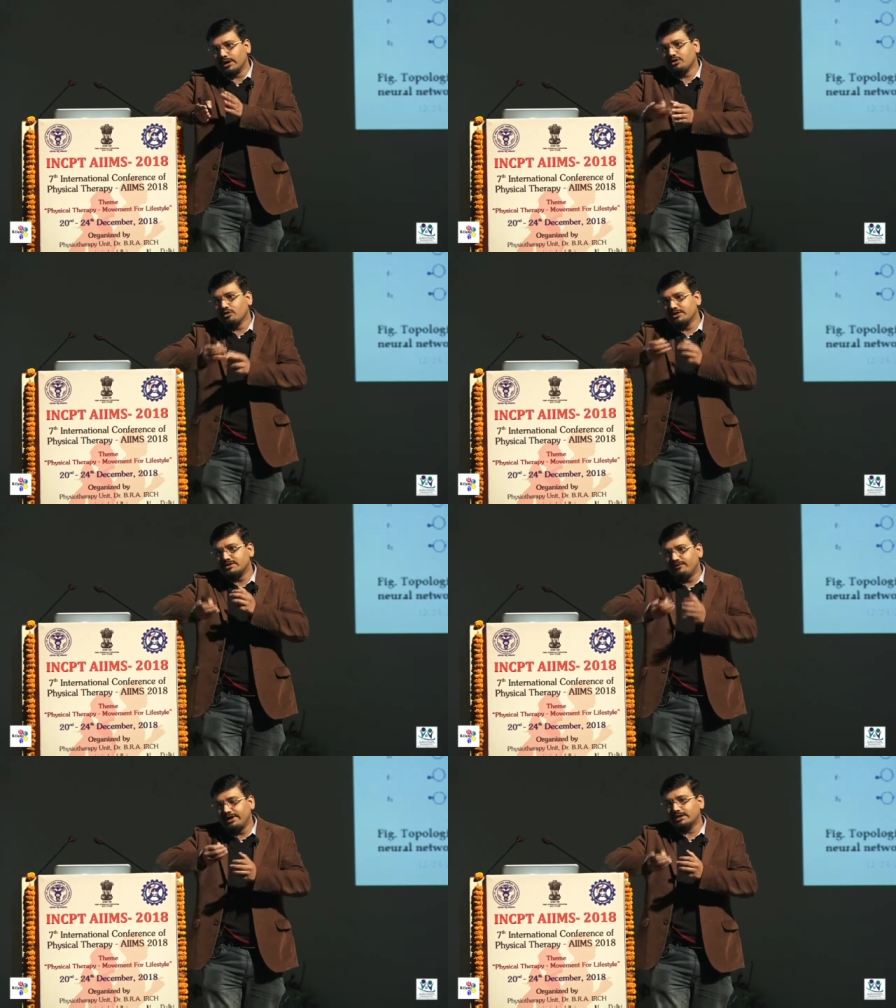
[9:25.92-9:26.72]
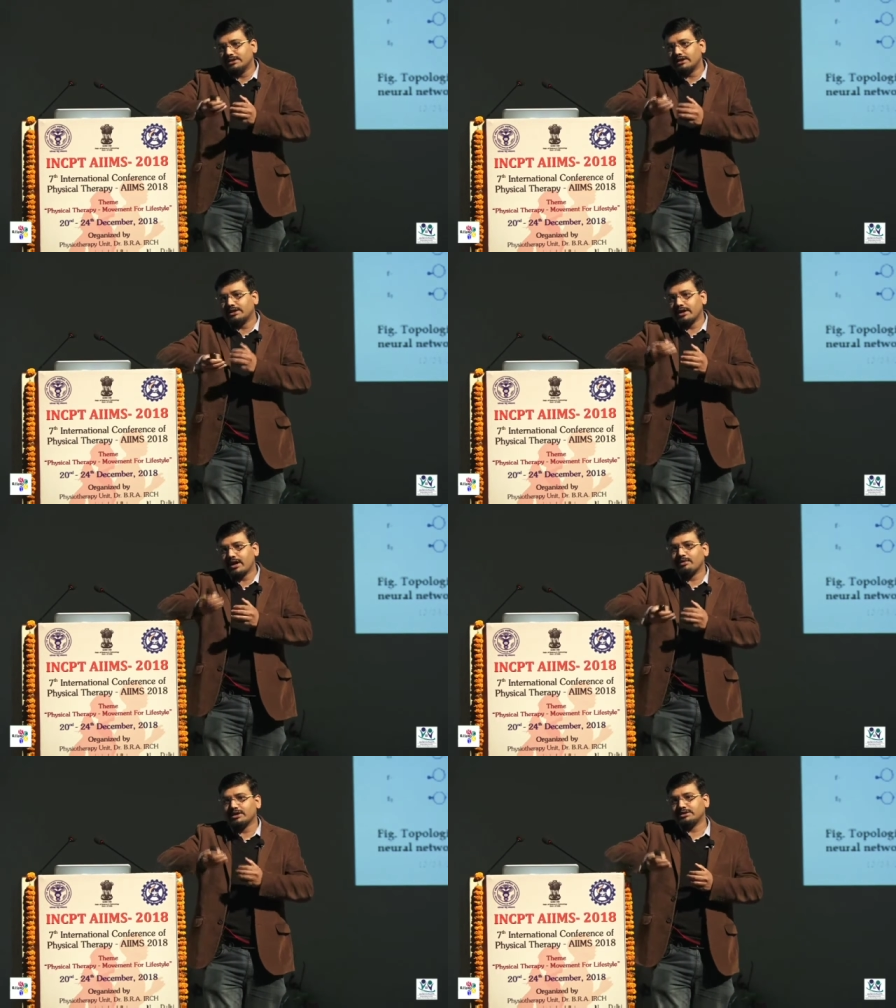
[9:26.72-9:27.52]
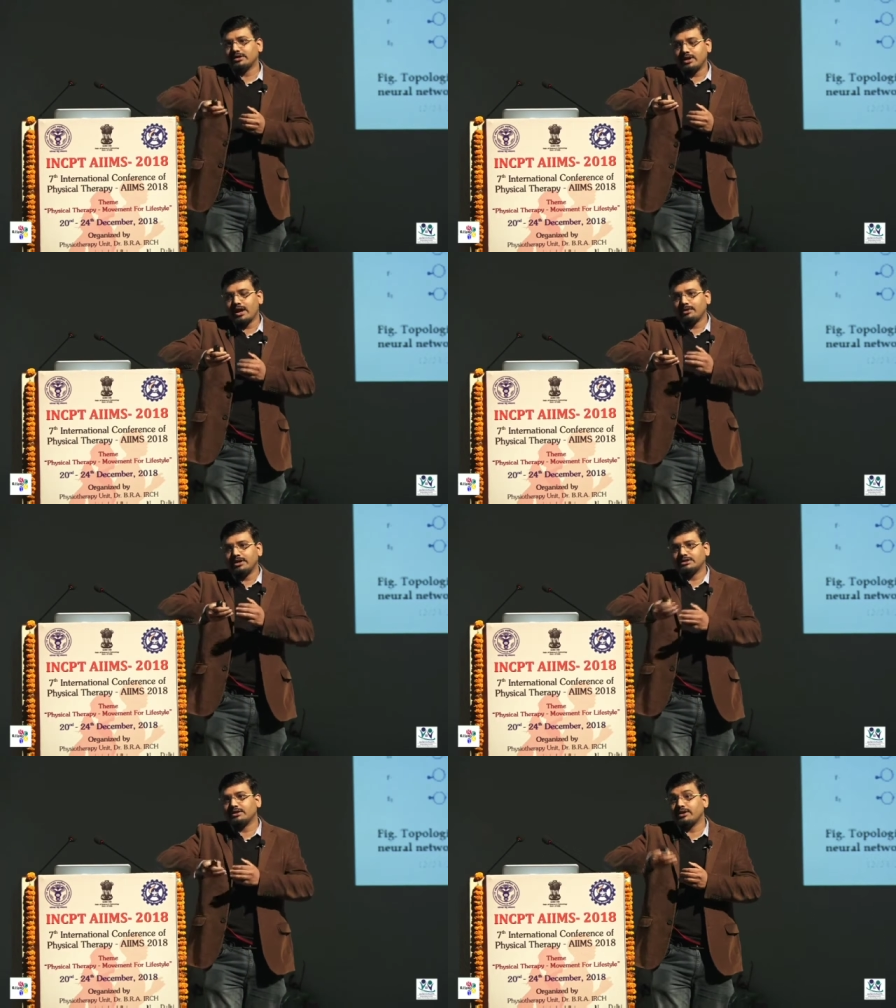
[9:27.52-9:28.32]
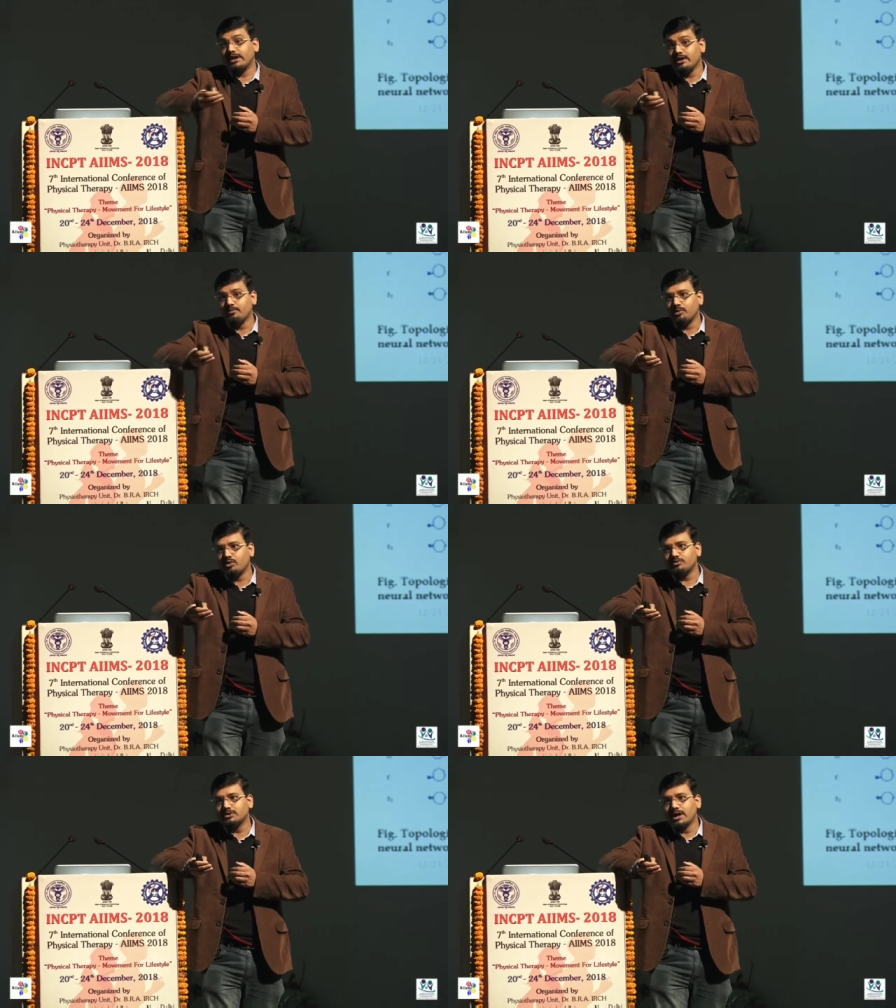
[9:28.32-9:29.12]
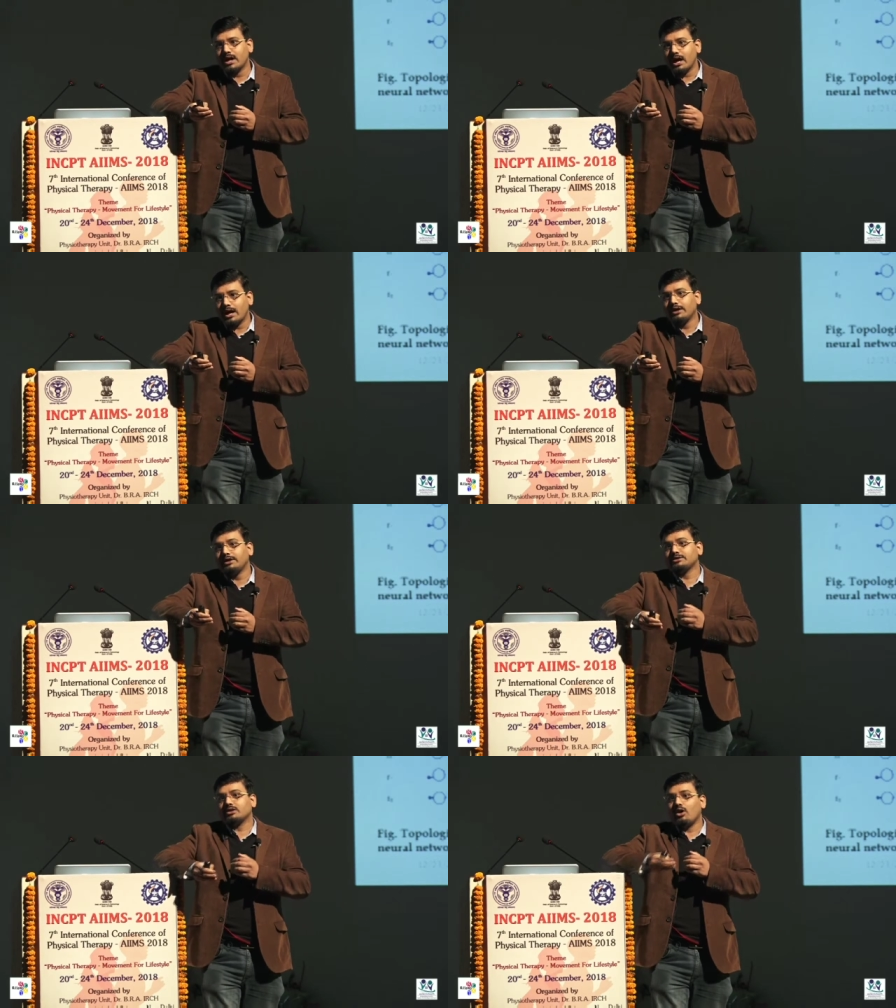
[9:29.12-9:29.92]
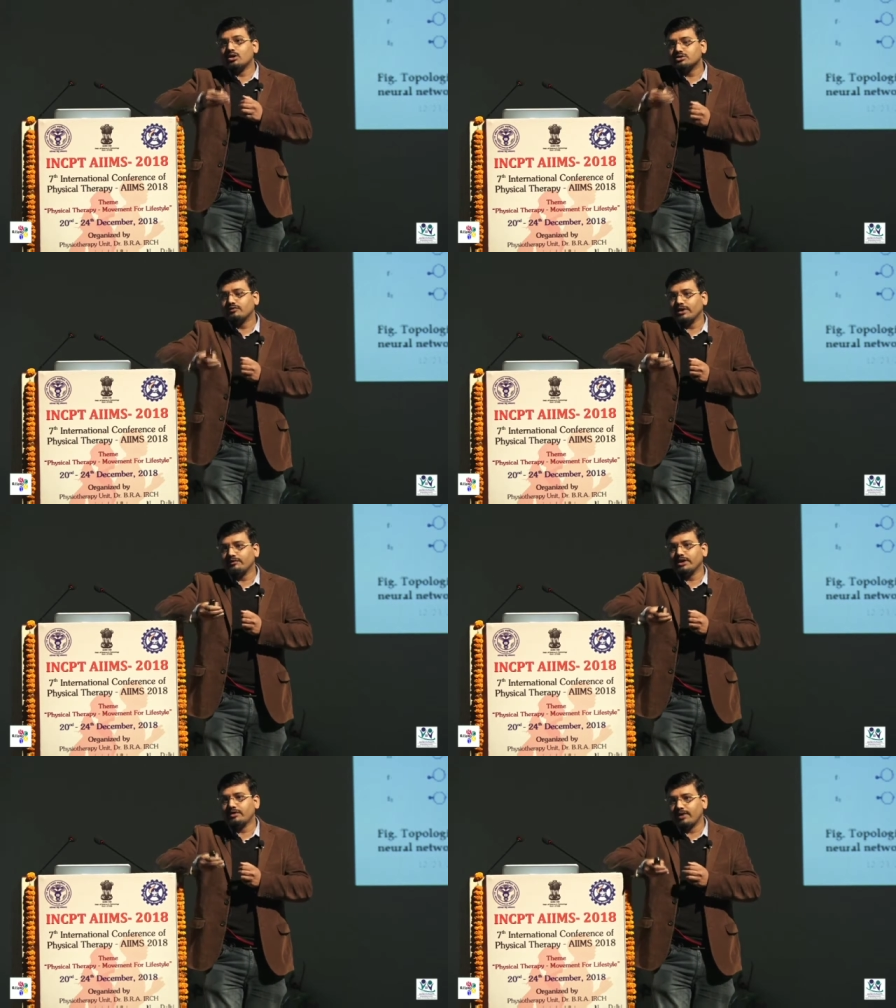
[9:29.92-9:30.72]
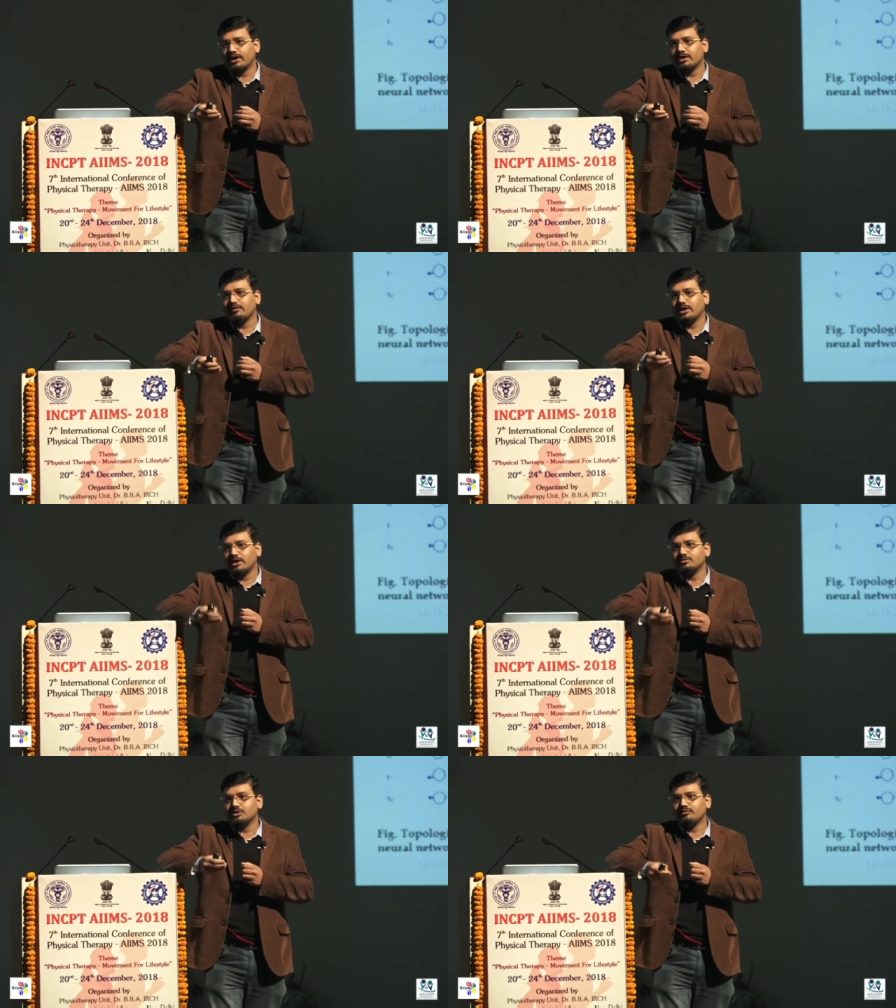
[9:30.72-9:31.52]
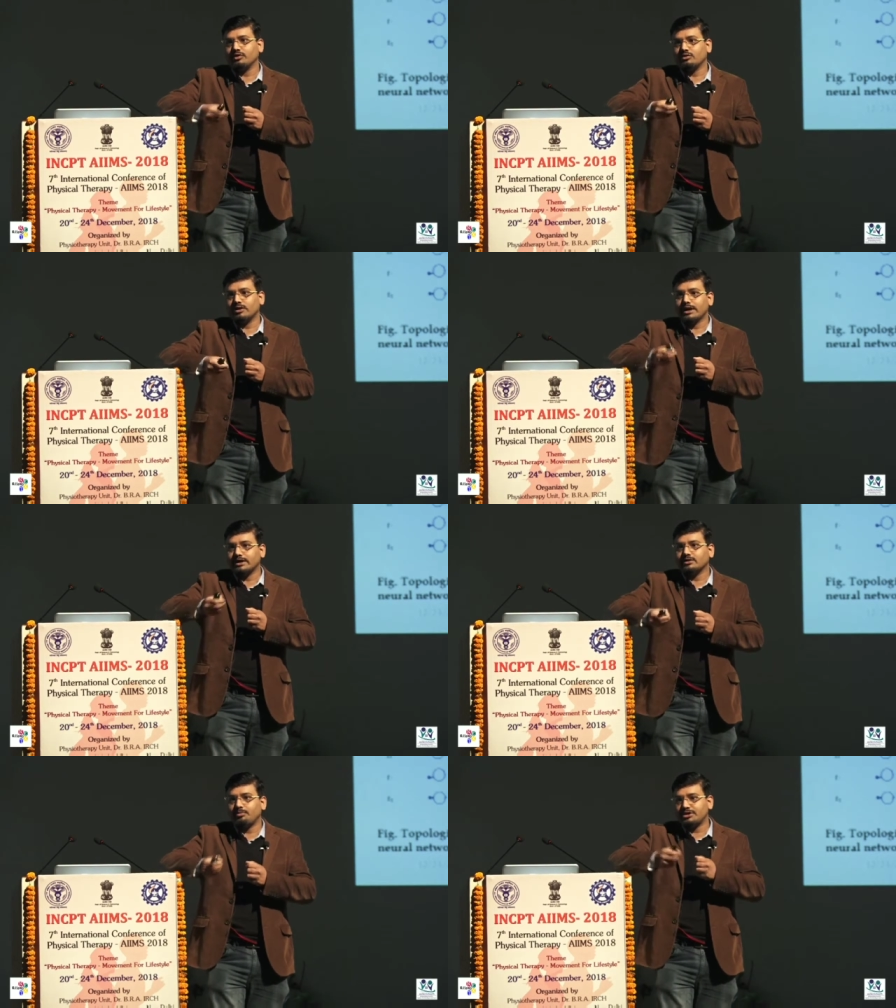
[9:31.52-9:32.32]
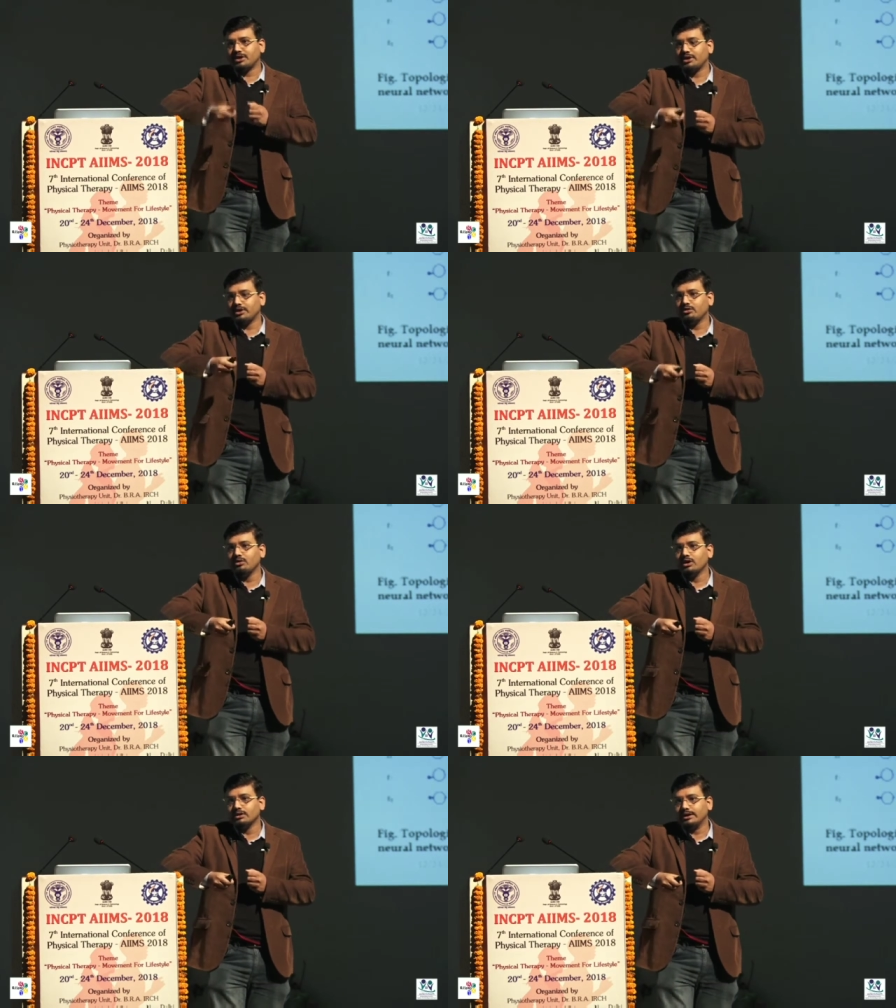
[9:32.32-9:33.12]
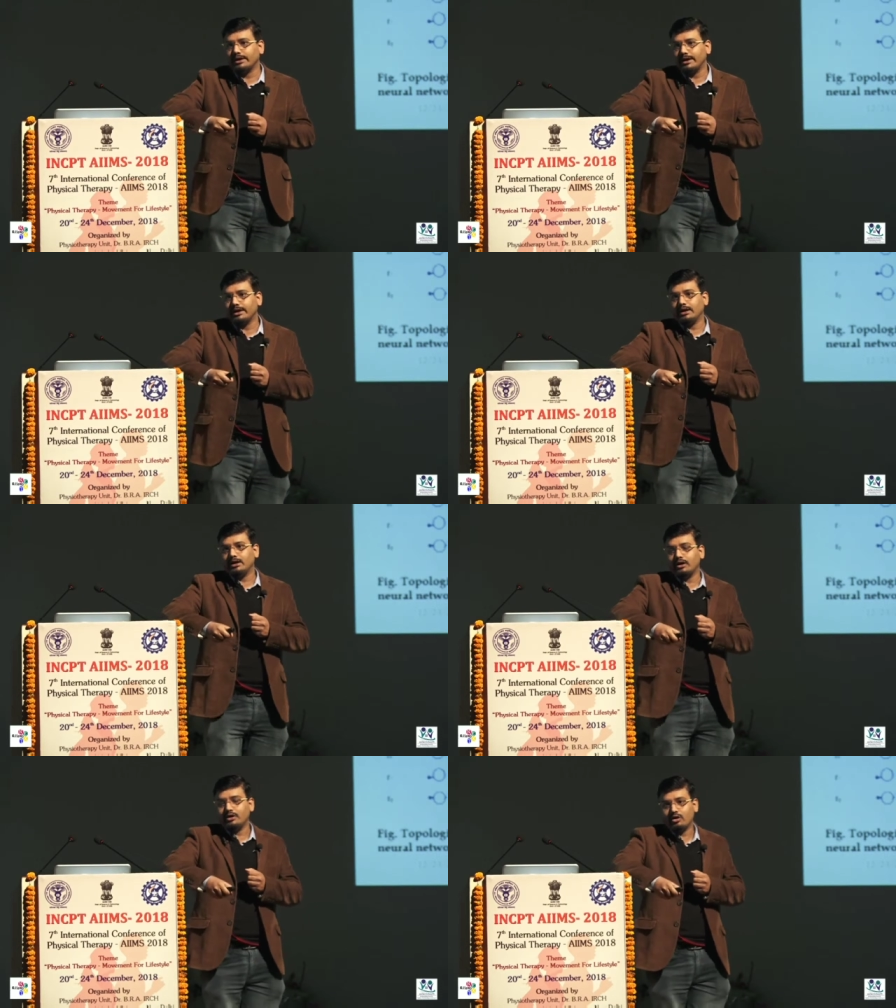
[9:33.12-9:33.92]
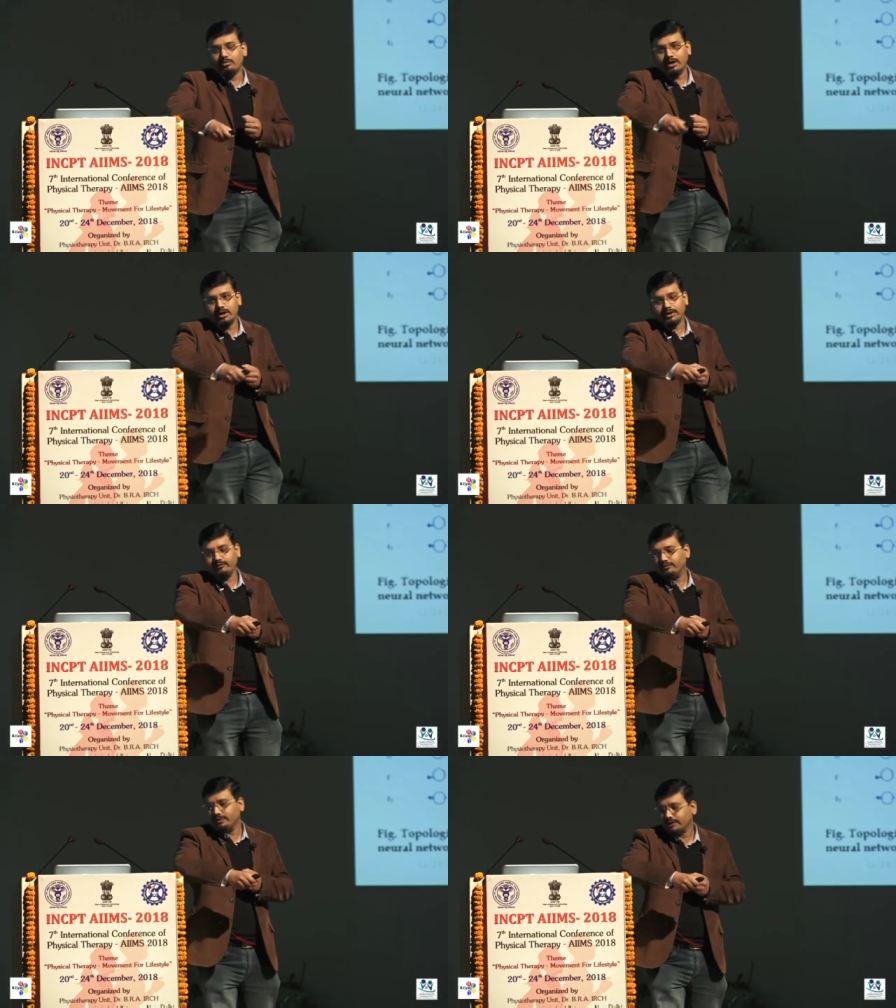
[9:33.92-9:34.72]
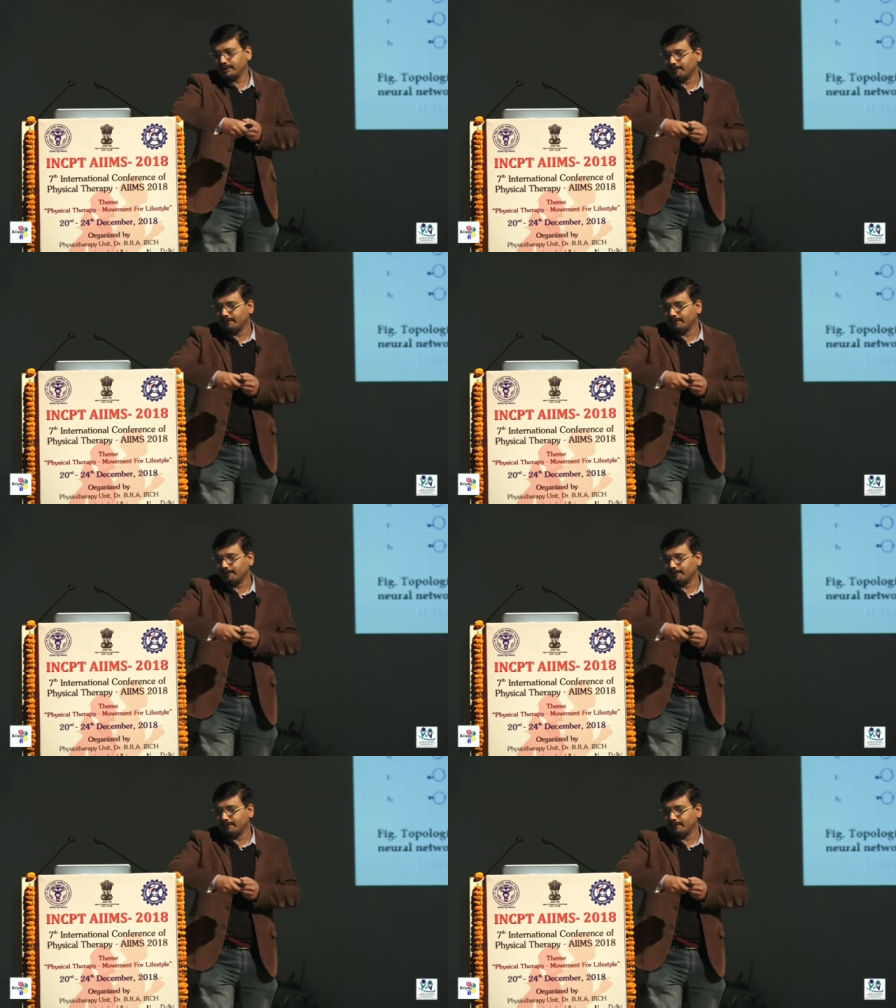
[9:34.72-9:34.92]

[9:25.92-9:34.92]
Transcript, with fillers: then you will feel that the rehabilitation really improves and it is also very, very effective in terms of, you know, getting the patient into the real uh, normal life.